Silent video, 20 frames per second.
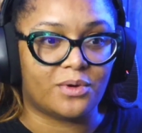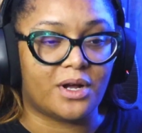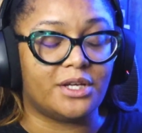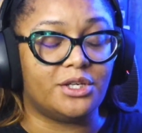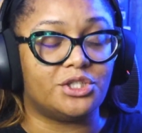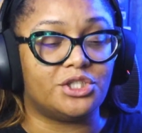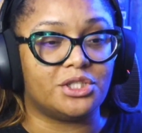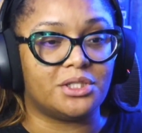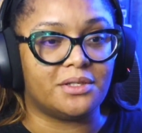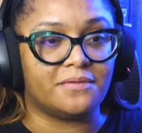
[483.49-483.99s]
you
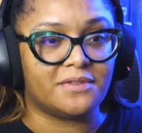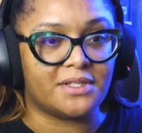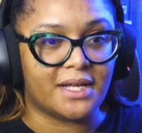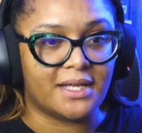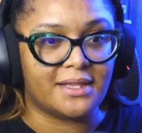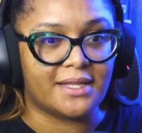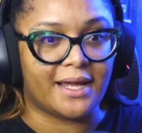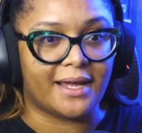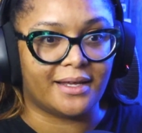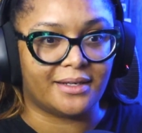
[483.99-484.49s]
shouldn't have
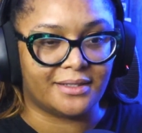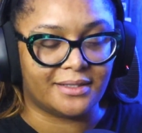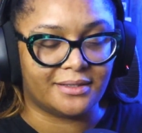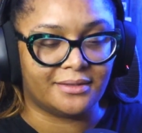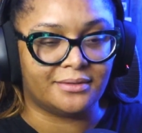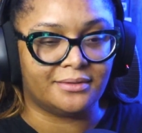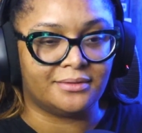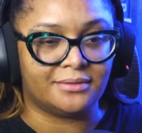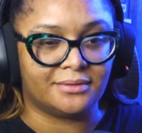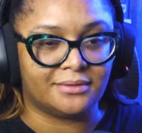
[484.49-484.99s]
done that.
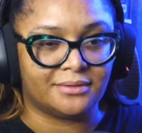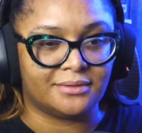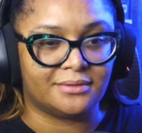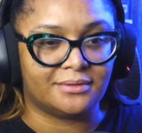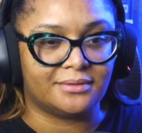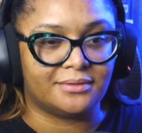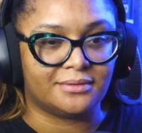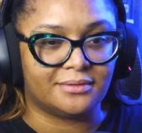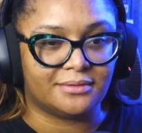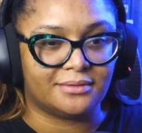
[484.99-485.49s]

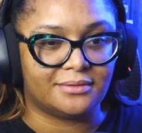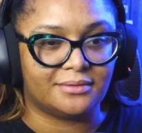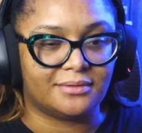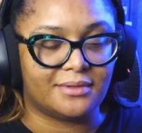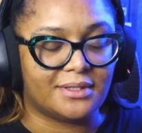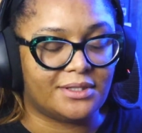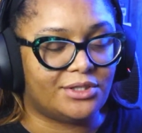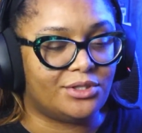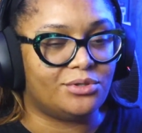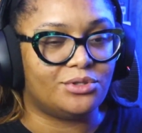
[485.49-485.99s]

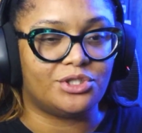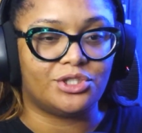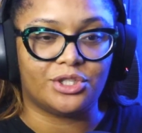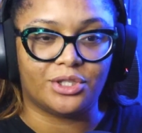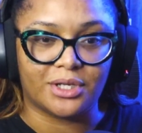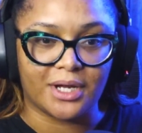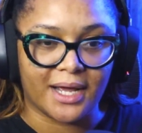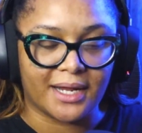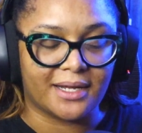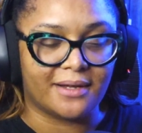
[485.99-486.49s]
You should
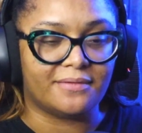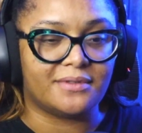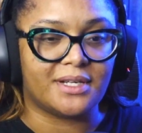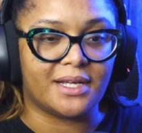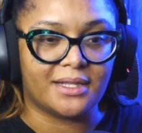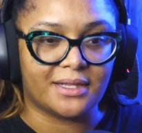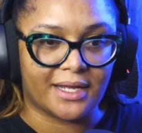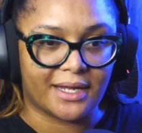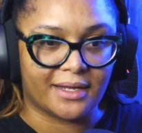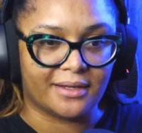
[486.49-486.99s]
not have
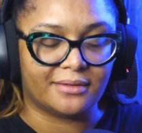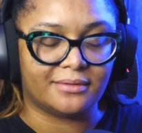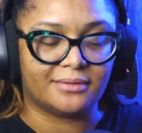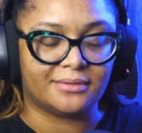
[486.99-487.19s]
done that.